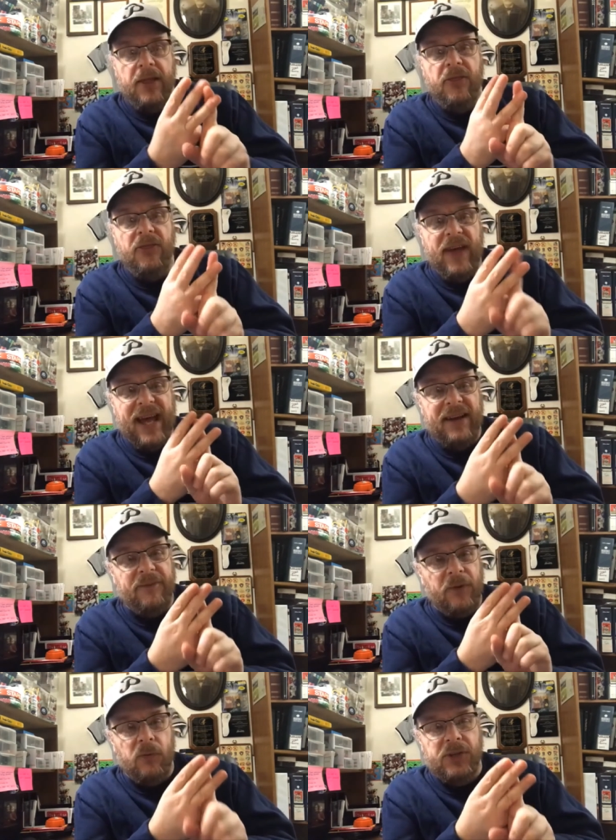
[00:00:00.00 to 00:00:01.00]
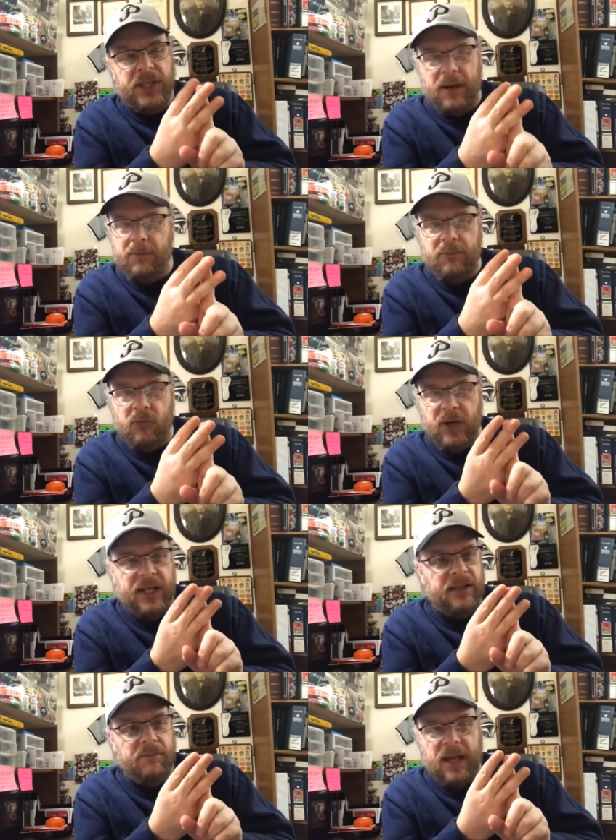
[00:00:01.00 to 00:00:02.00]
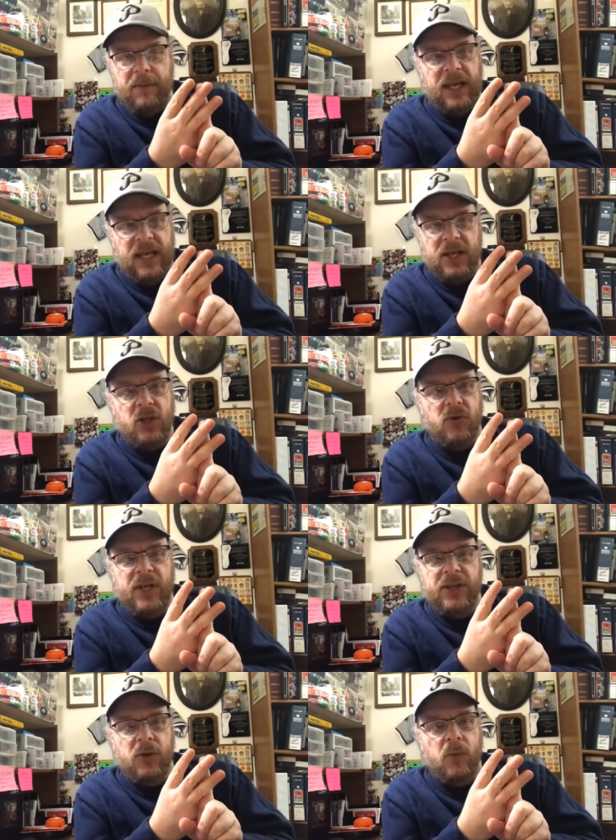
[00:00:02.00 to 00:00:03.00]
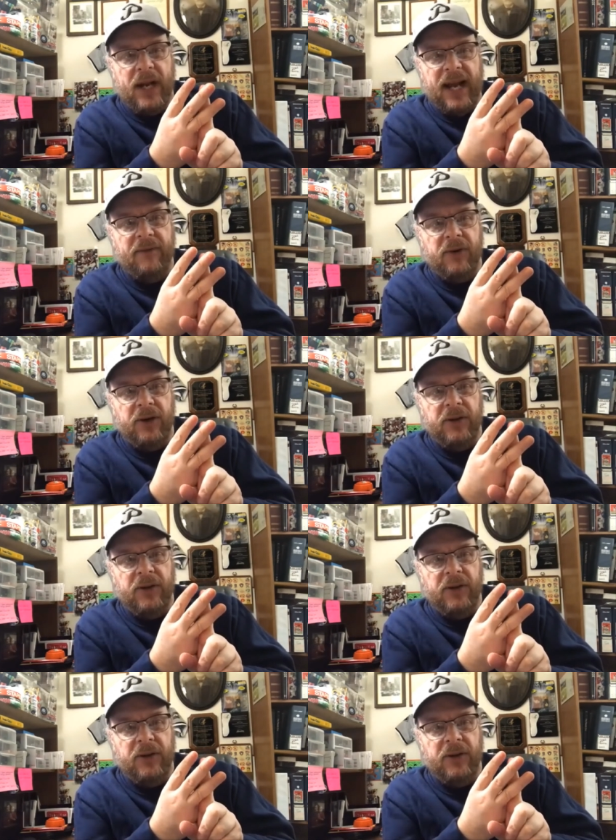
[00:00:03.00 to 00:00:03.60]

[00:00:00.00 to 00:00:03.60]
Then for some reason, maybe injuries or whatever,